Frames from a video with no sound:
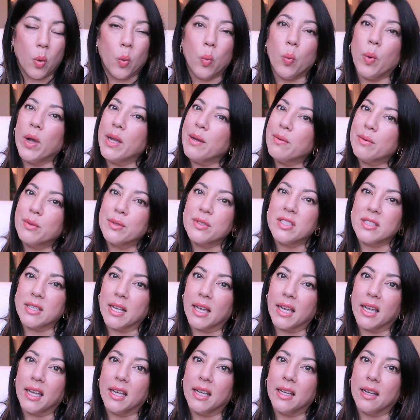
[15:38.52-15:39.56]
we will
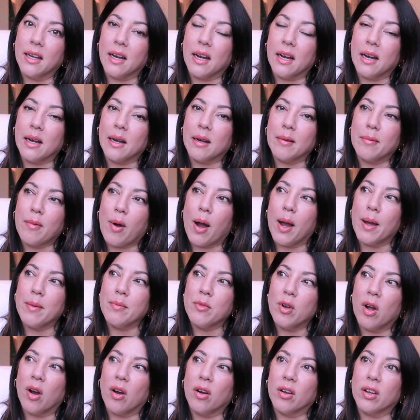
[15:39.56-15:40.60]
see. um,
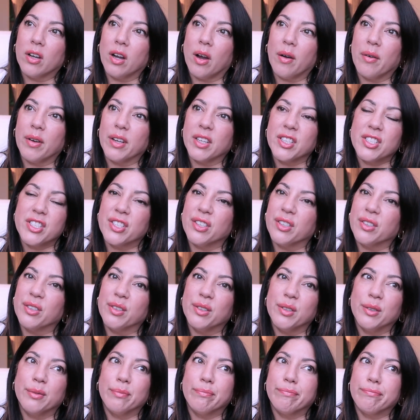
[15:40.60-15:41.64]
I'm not going
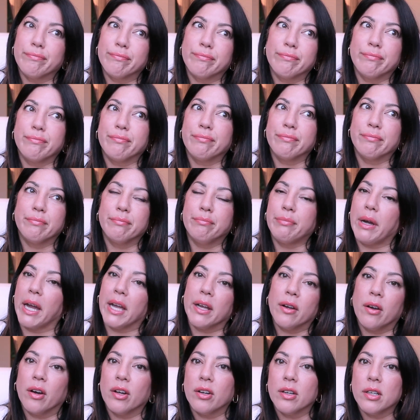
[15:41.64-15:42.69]
to
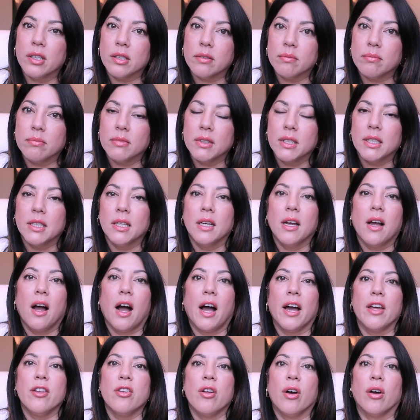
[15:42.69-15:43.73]
bank on it.
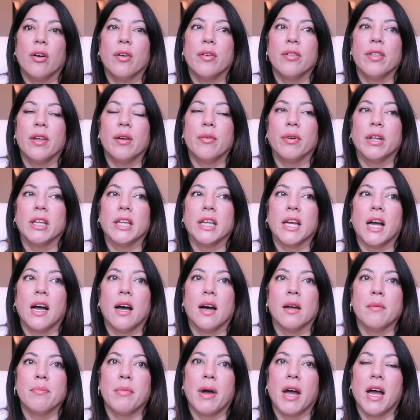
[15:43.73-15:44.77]
I know they're really
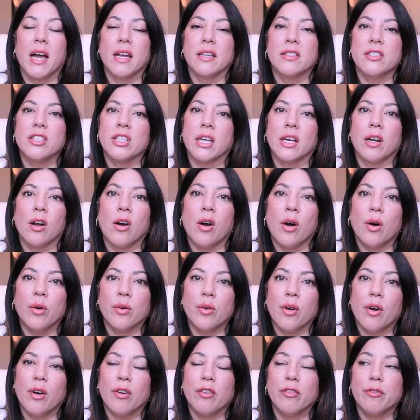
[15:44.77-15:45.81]
hard bags to get a
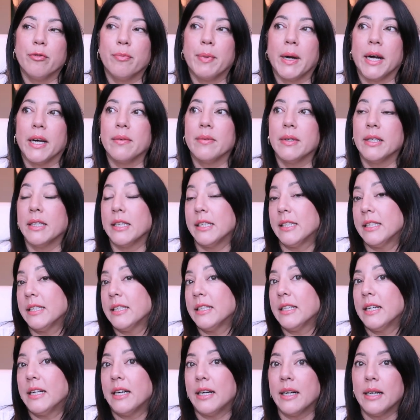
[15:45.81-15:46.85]
hold of, but
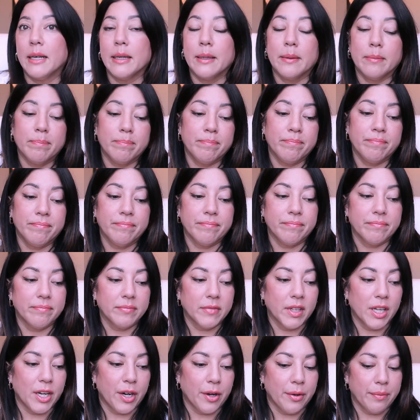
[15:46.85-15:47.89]
um,
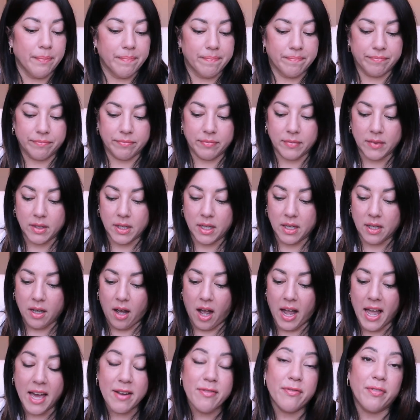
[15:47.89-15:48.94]
you know,
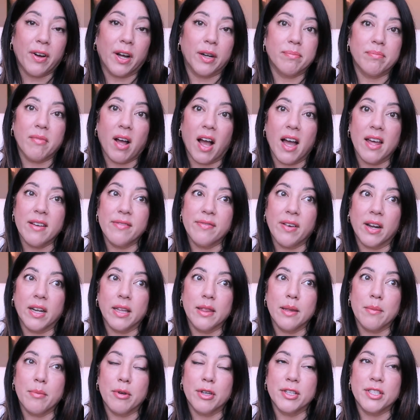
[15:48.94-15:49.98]
I had fun. I had fun
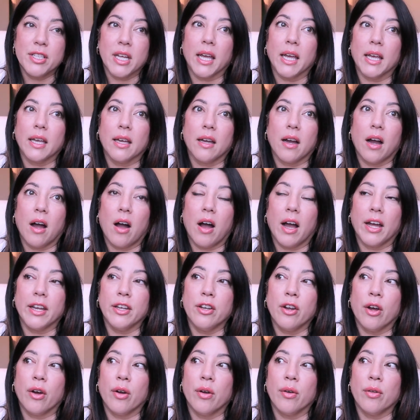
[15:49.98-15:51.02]
in the boutique. I
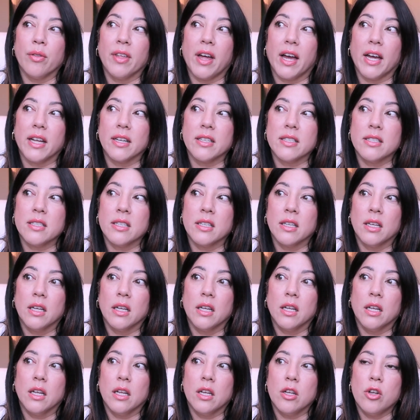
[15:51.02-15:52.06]
know that
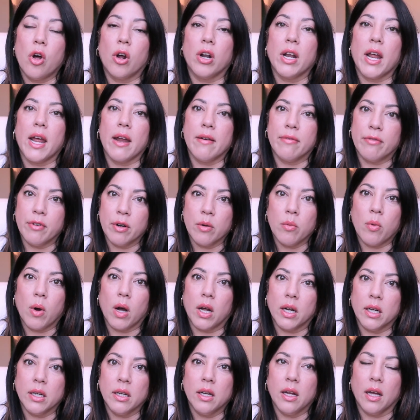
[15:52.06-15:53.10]
not
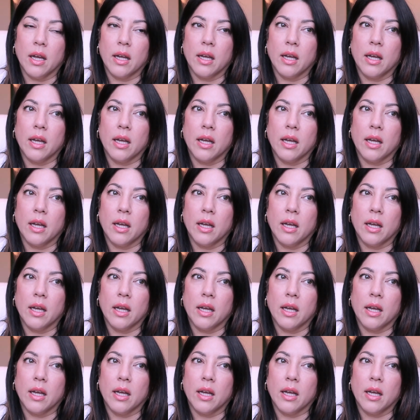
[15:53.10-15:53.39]
everyone